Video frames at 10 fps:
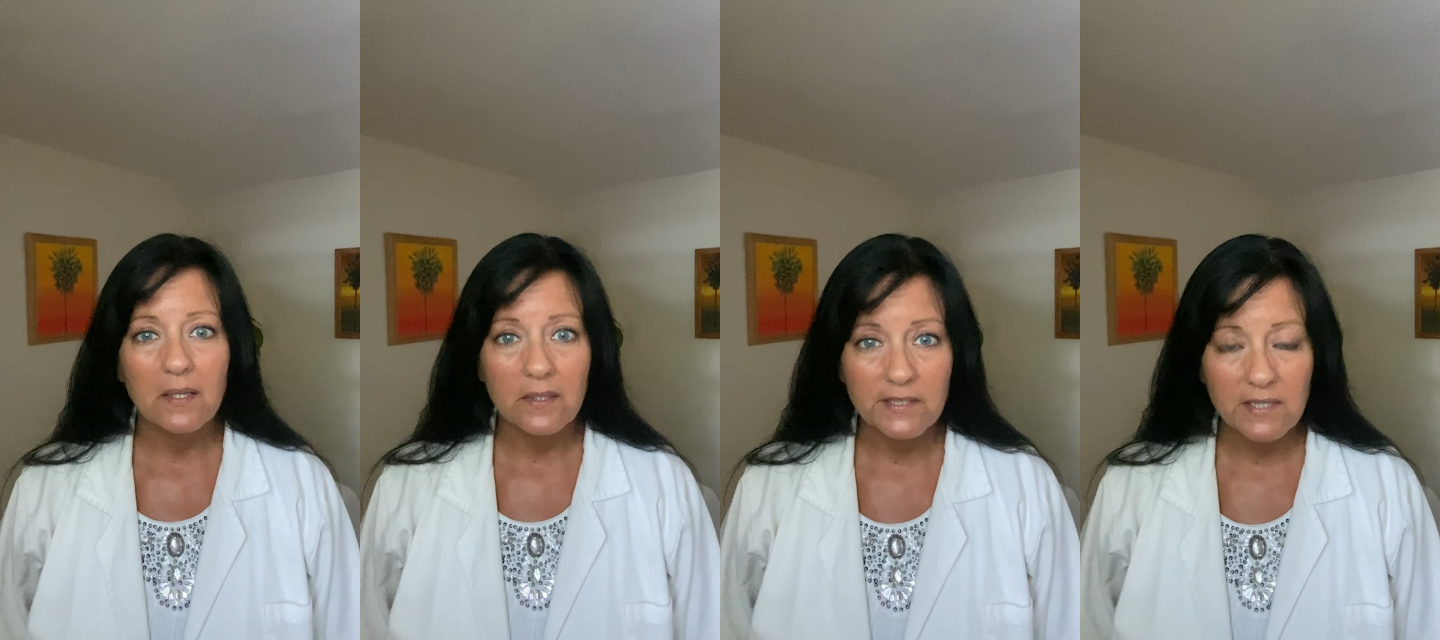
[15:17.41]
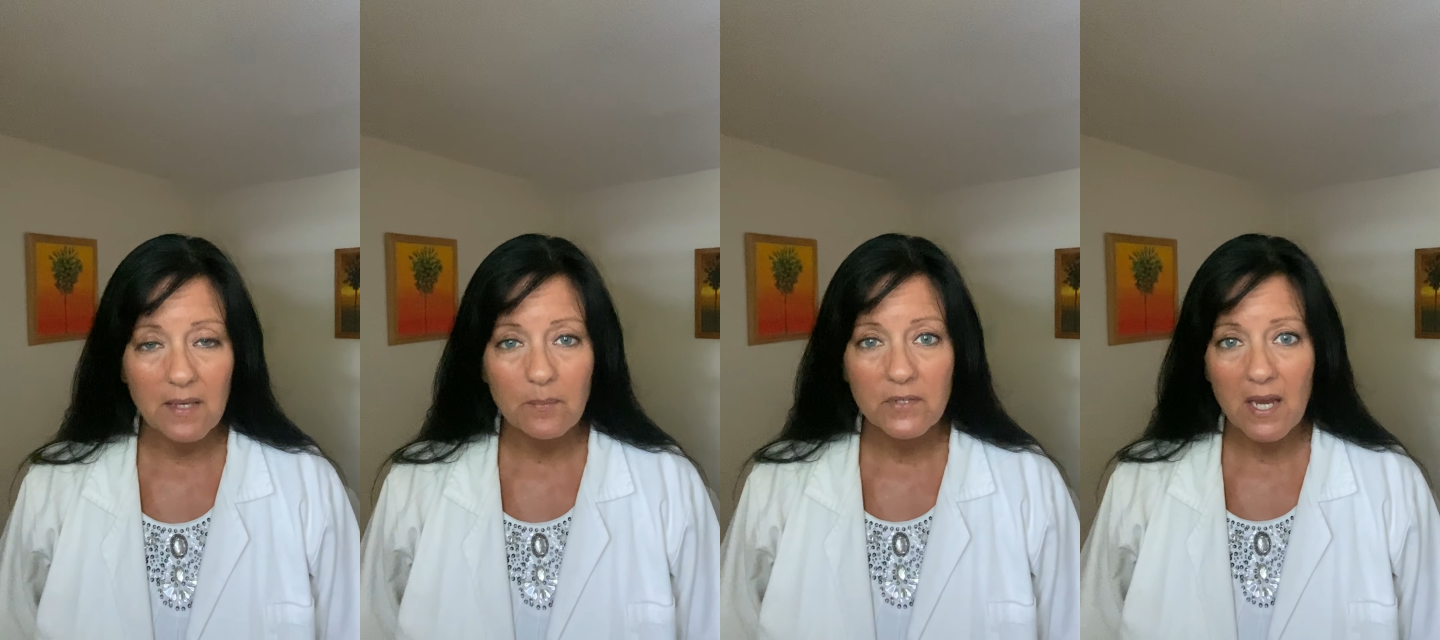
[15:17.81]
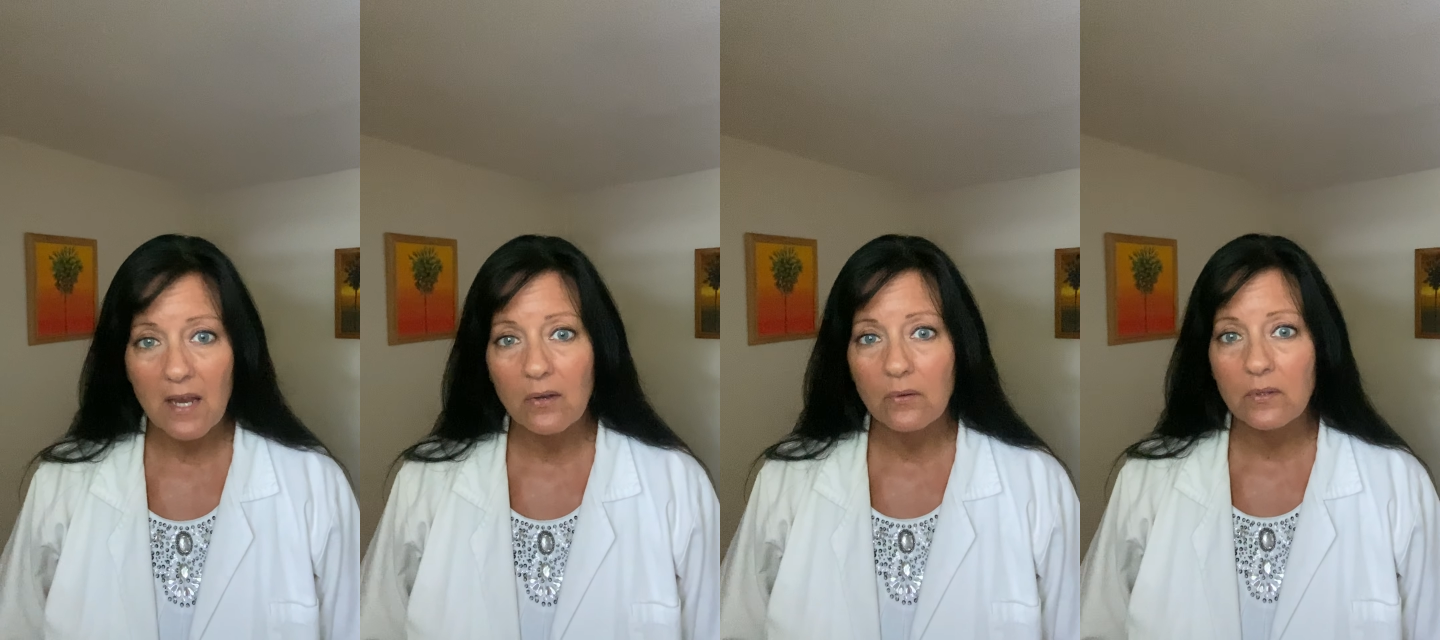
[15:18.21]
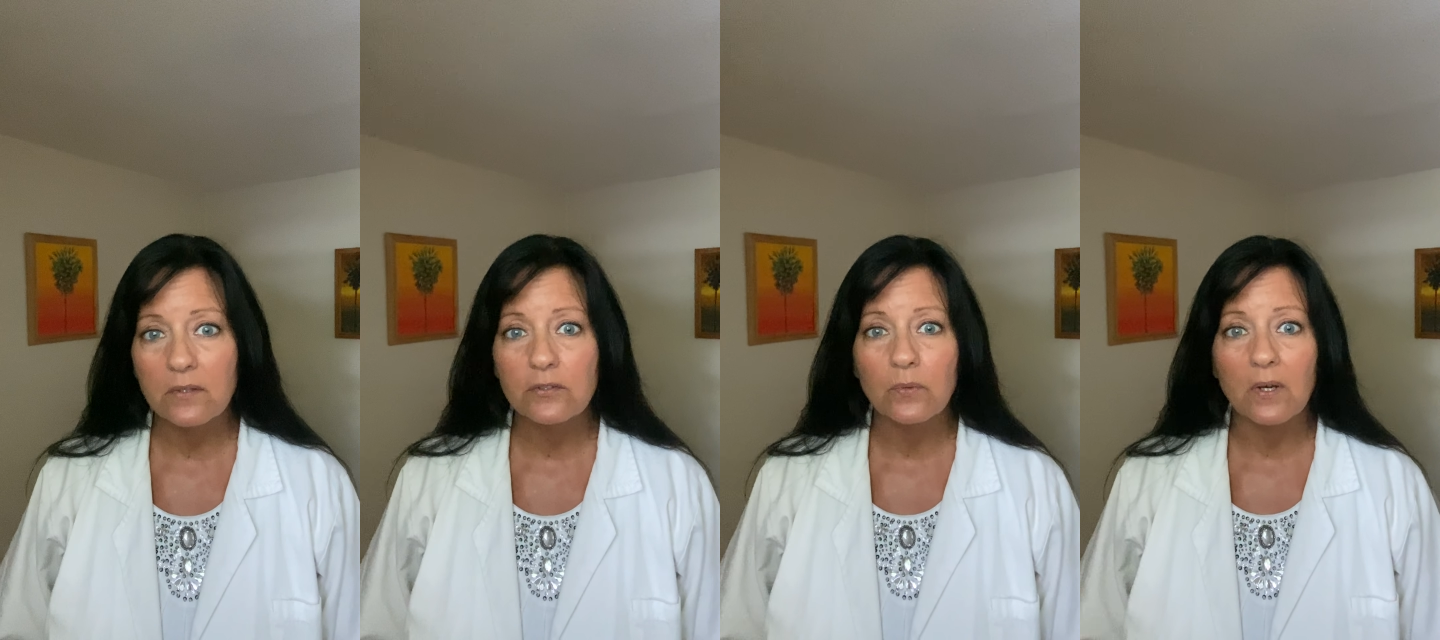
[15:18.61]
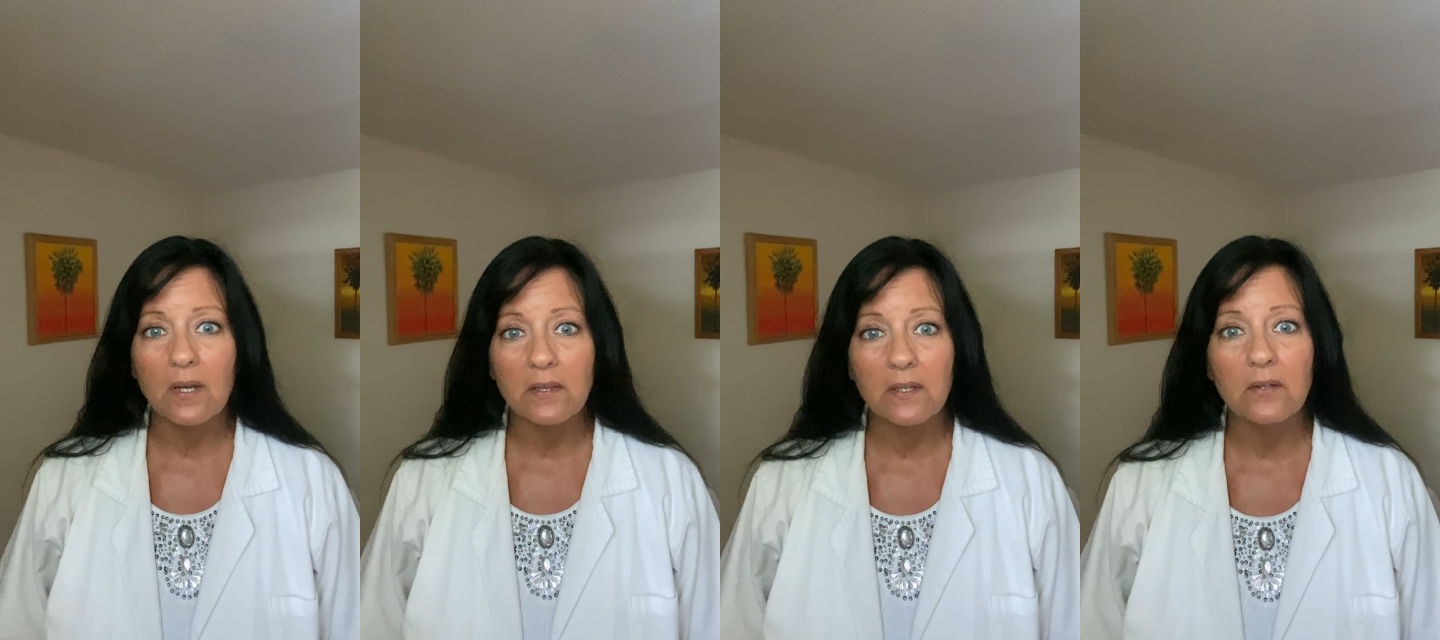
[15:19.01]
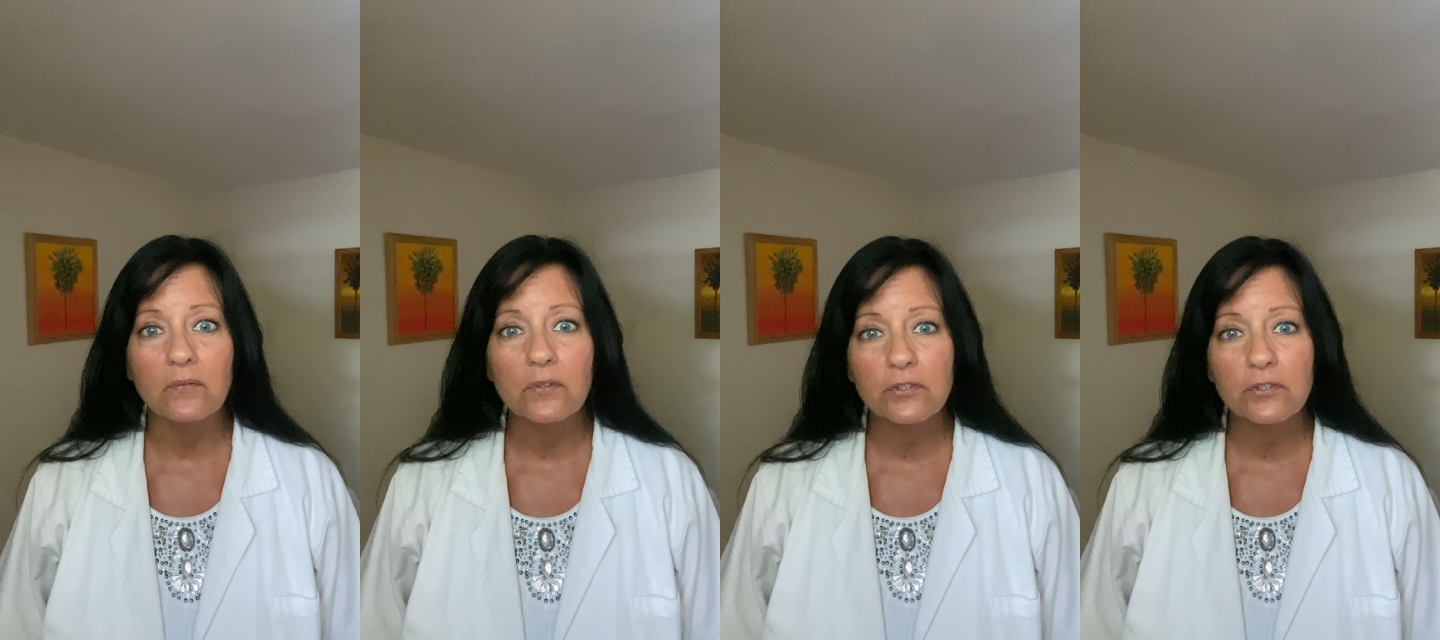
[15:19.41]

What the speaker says: in the same town as where I lived.